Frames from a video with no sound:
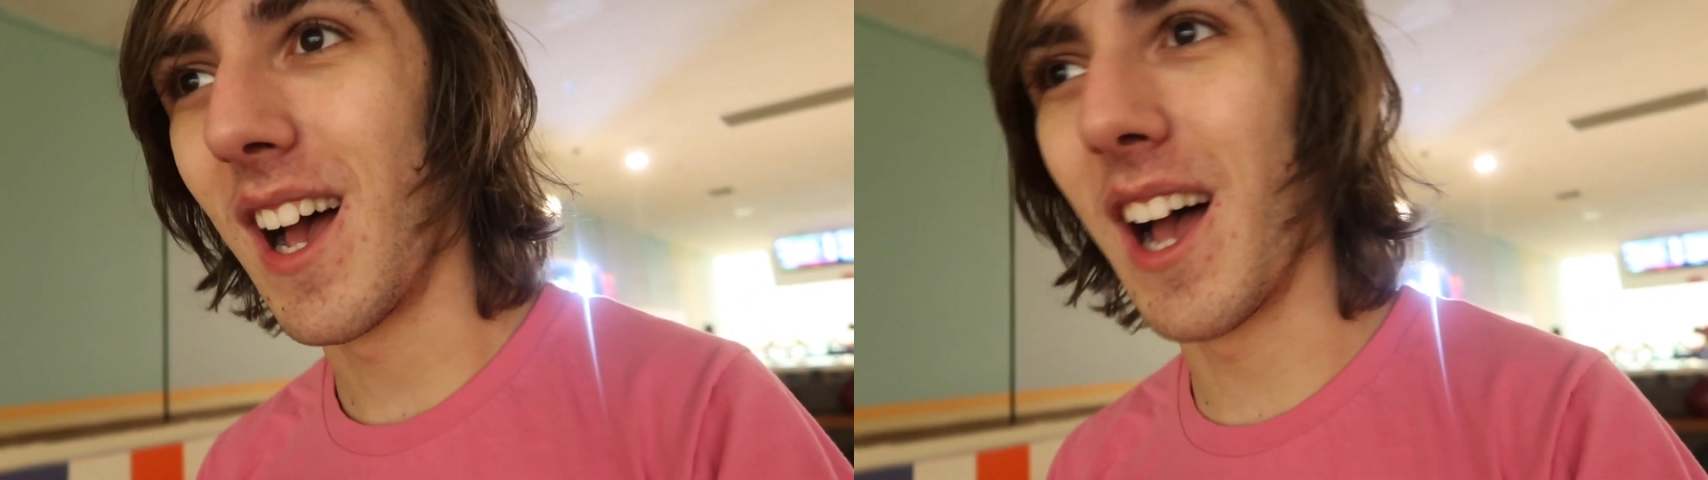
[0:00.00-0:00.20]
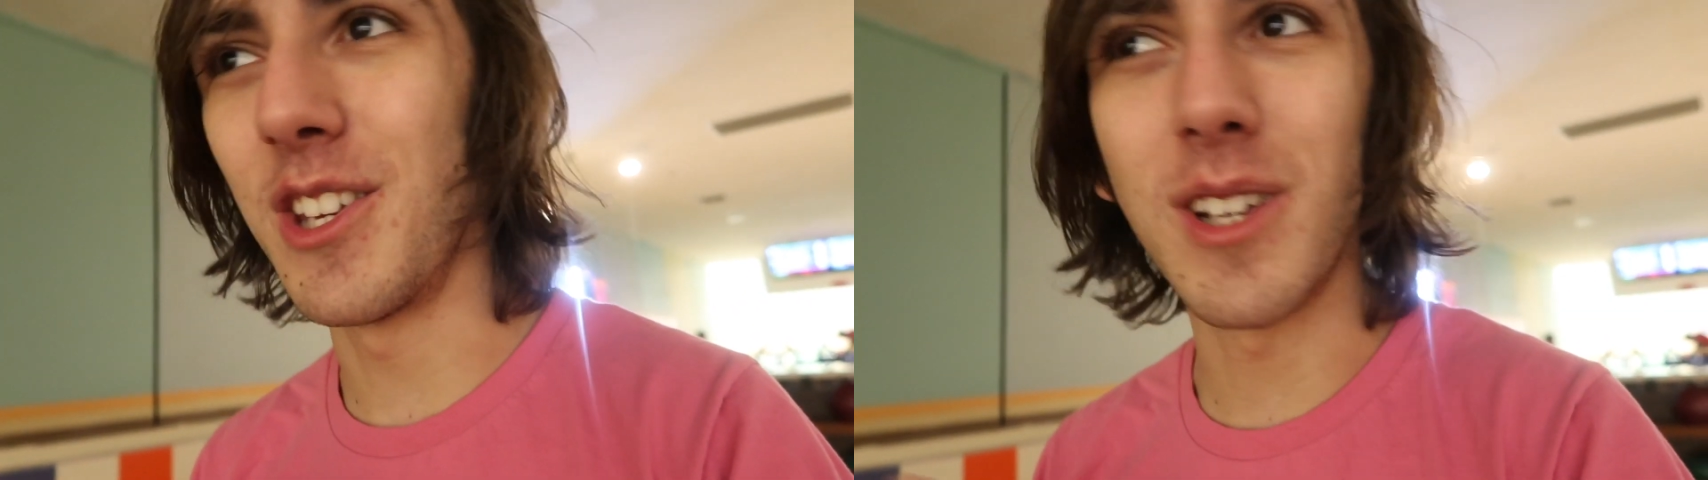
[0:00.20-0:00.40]

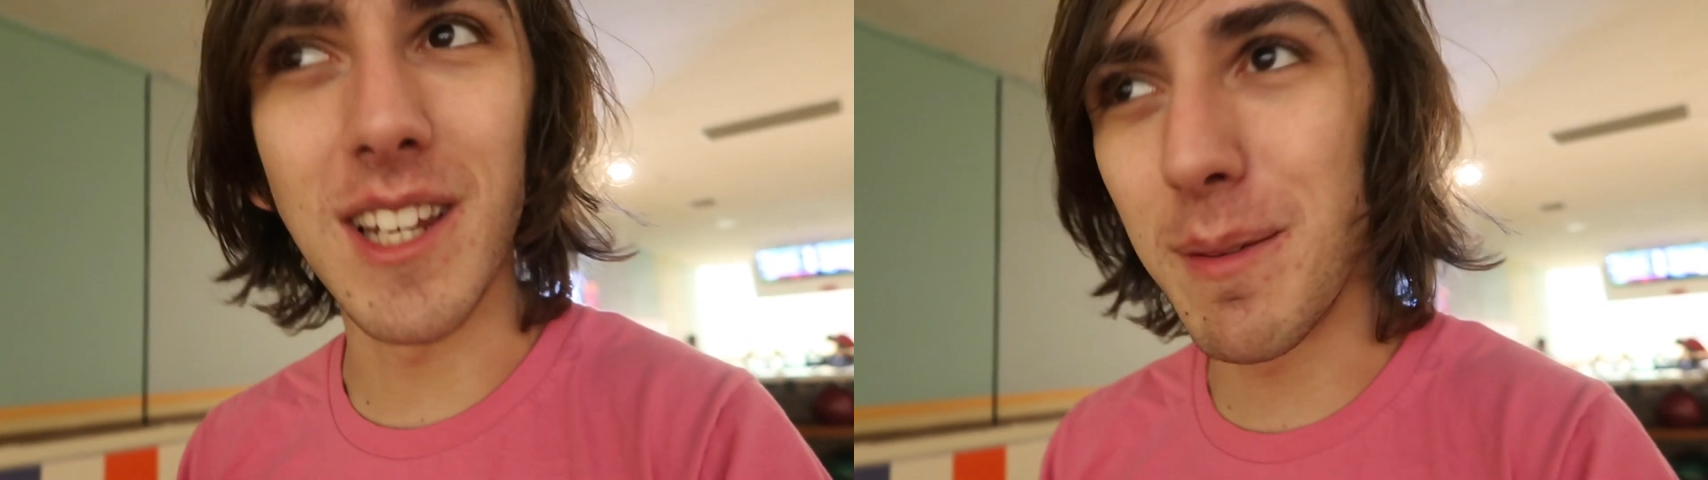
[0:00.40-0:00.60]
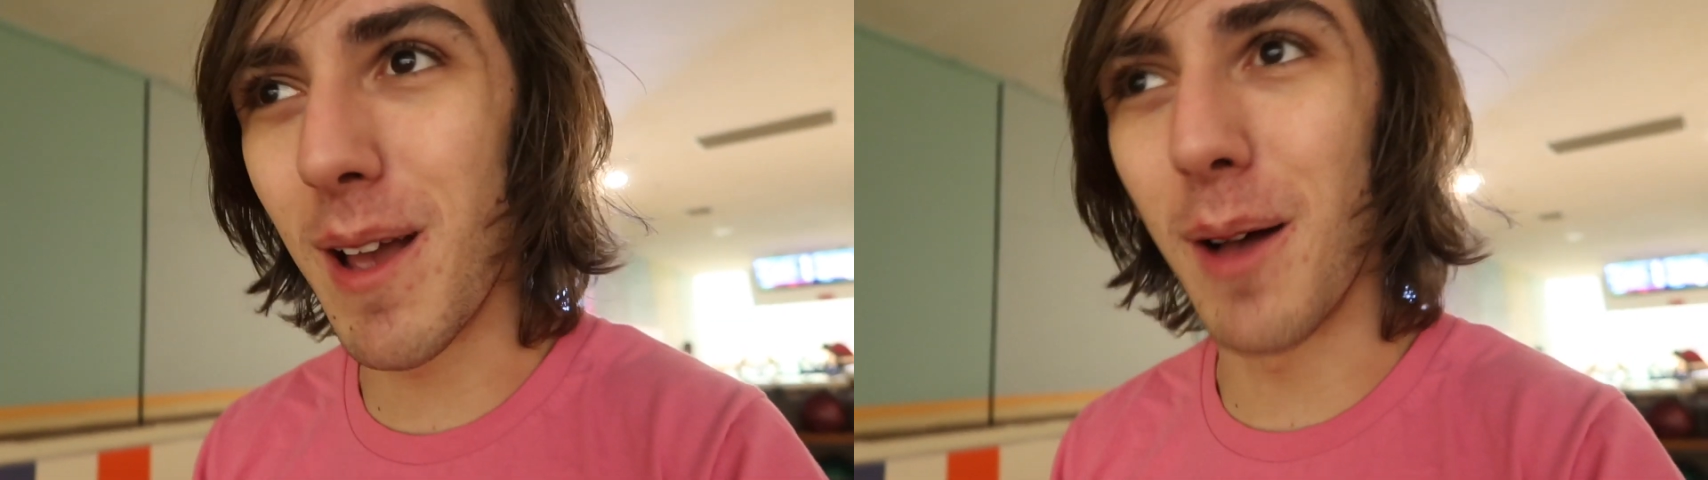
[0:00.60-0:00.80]
Uh, you
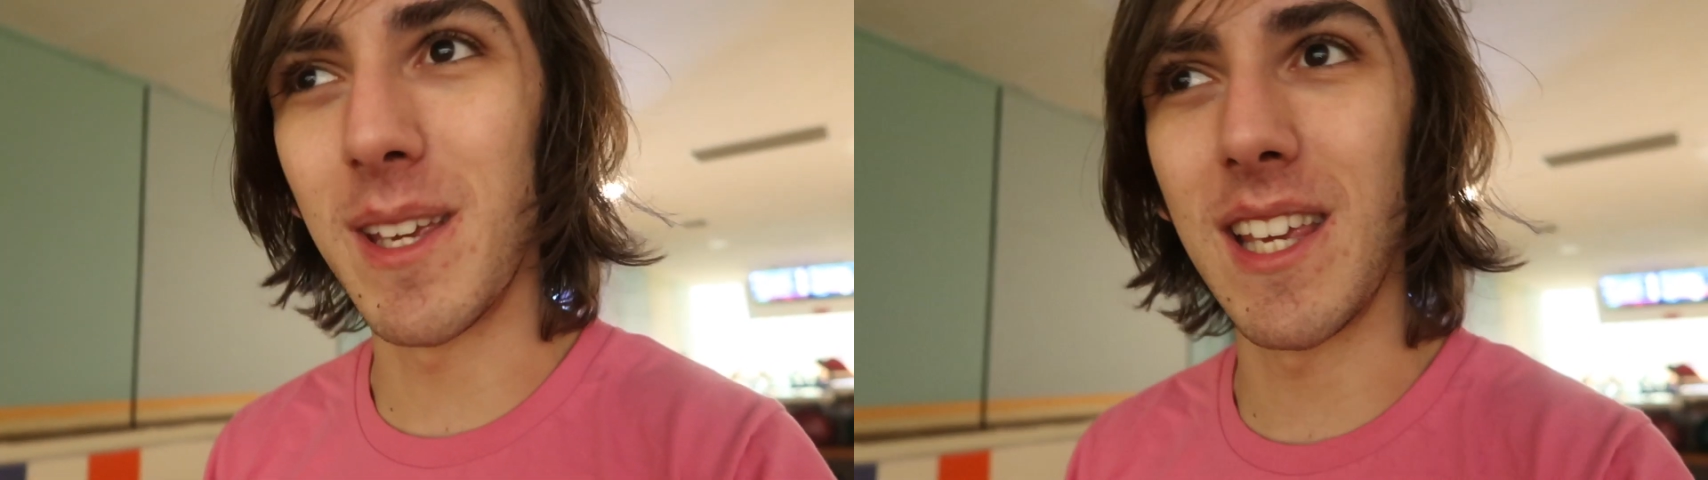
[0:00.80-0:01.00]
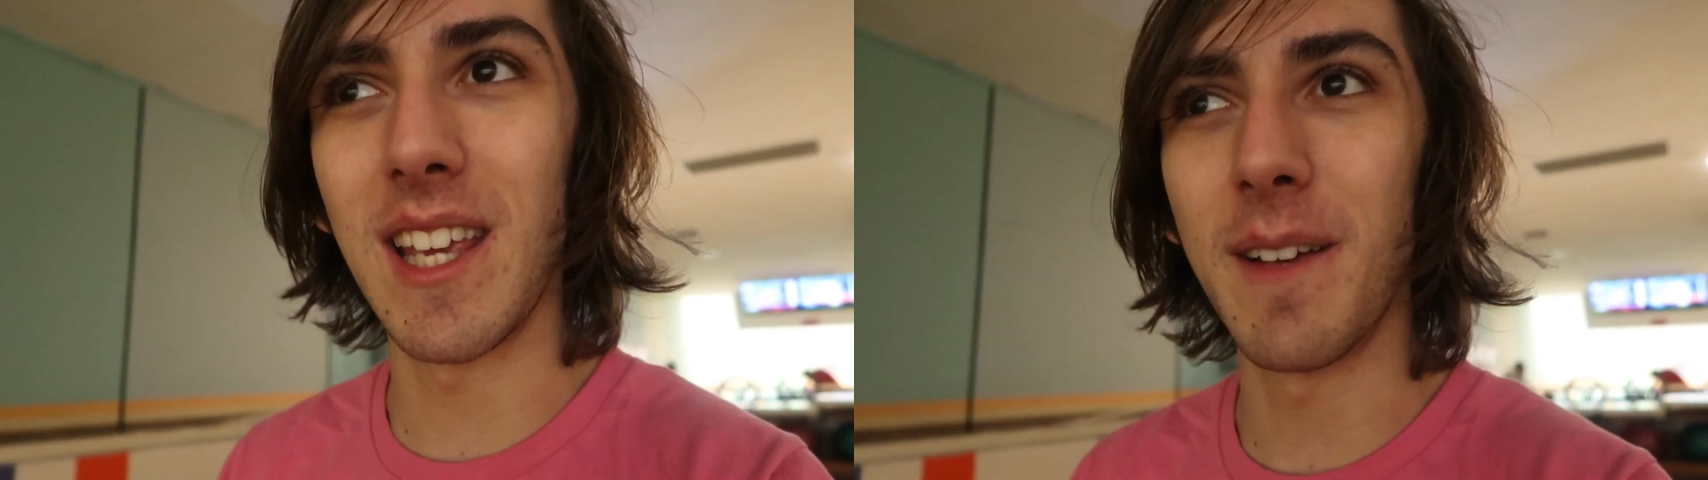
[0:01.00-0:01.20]
can email
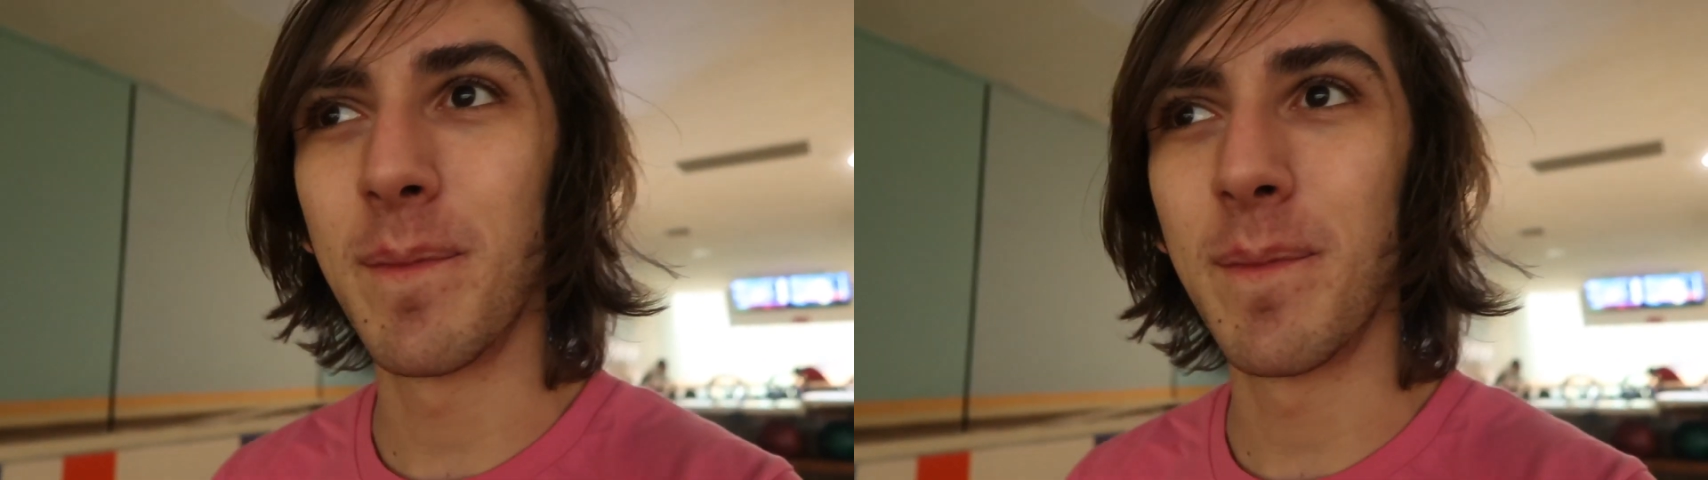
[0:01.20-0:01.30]
me.